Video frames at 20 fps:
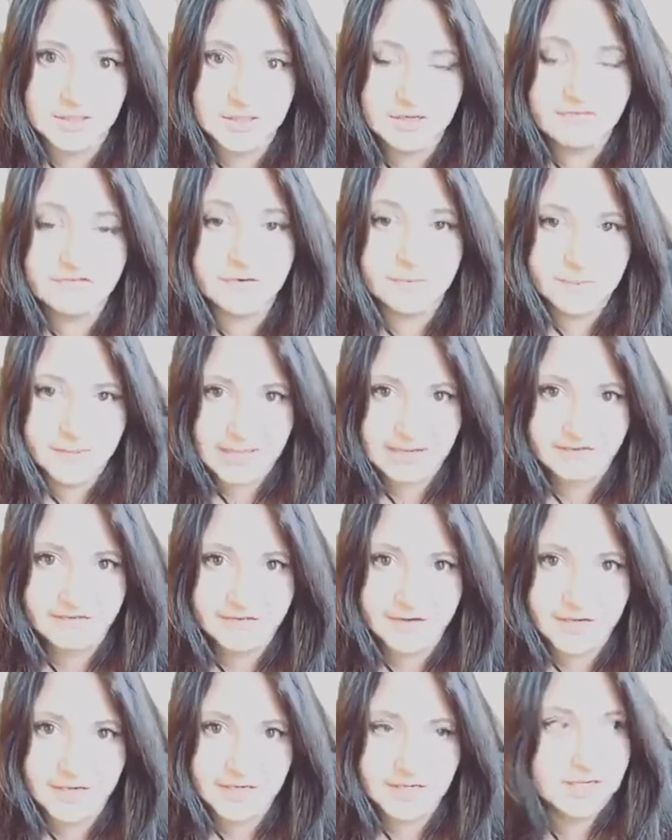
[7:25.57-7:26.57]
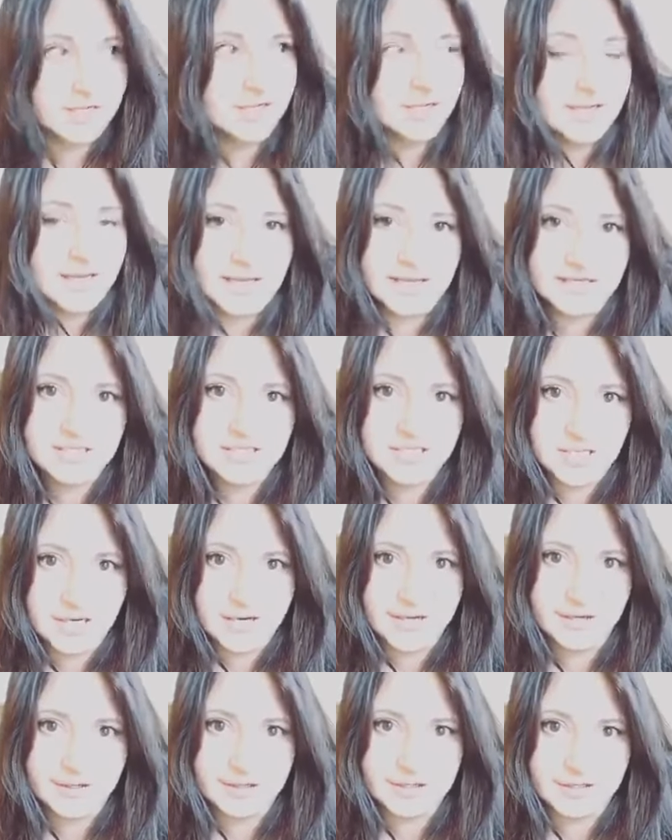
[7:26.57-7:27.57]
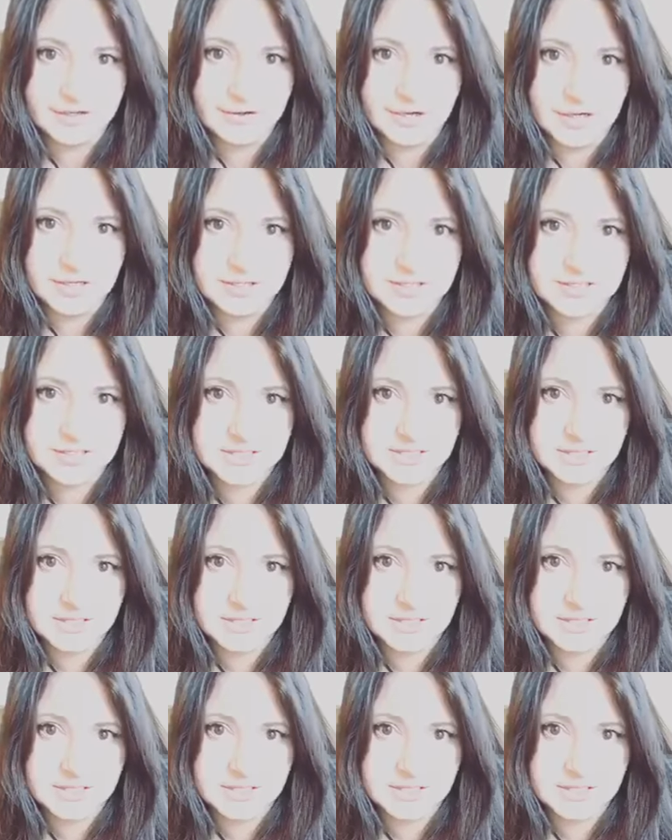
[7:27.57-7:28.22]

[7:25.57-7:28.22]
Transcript: from heaven, die on a cross.